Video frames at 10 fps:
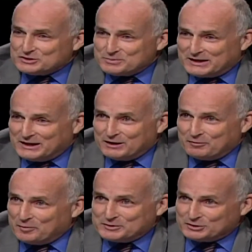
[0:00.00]
the beginning of
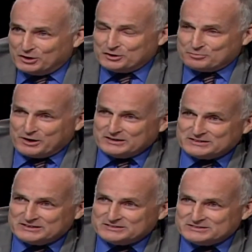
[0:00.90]
a much longer
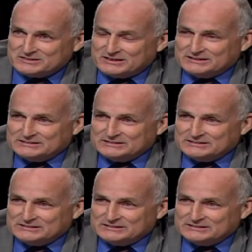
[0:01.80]
process, is it not?